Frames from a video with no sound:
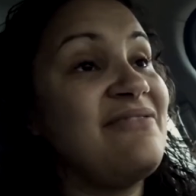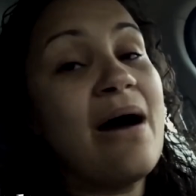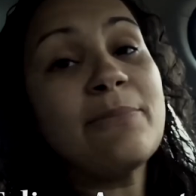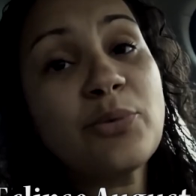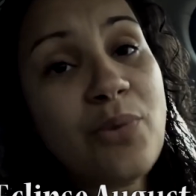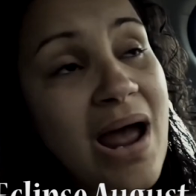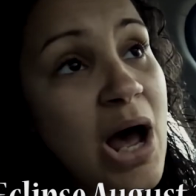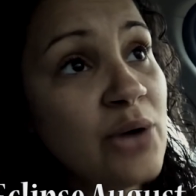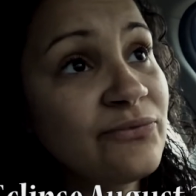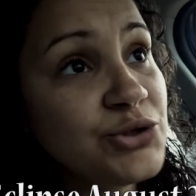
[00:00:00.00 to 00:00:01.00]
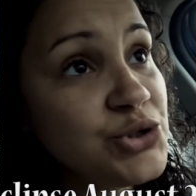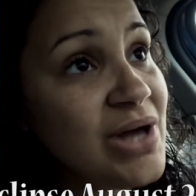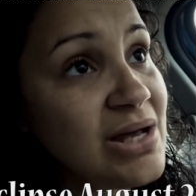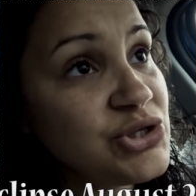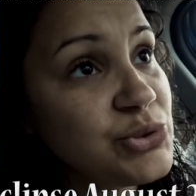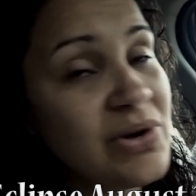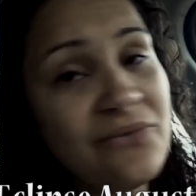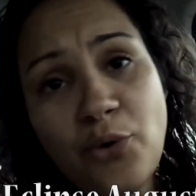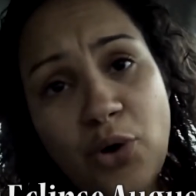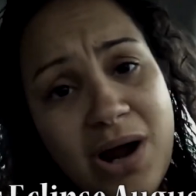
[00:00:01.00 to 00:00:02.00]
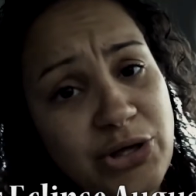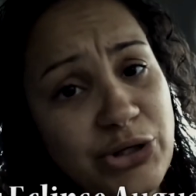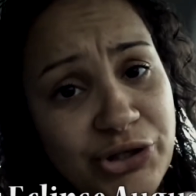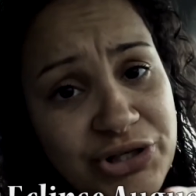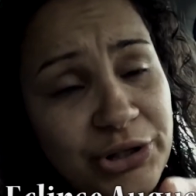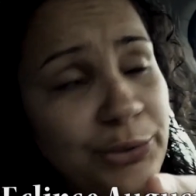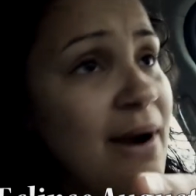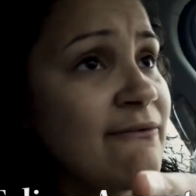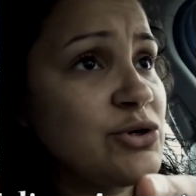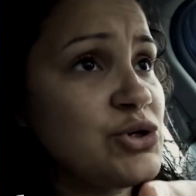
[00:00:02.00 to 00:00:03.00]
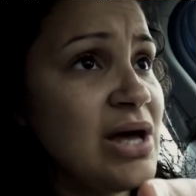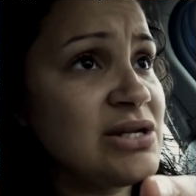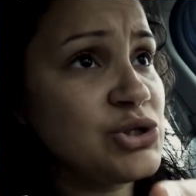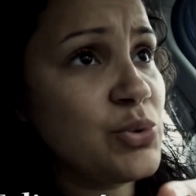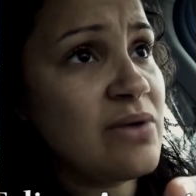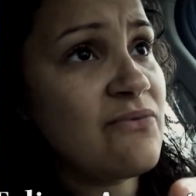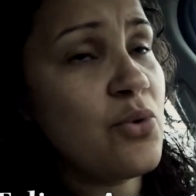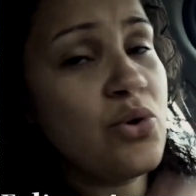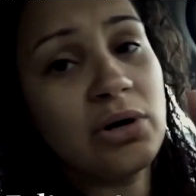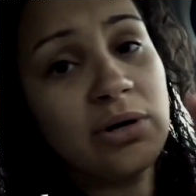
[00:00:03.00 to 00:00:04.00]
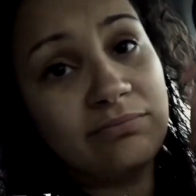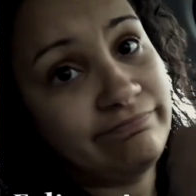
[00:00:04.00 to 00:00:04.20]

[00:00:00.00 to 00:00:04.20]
If I'm around for two thousand twenty-four and you're still around for two thousand twenty-four,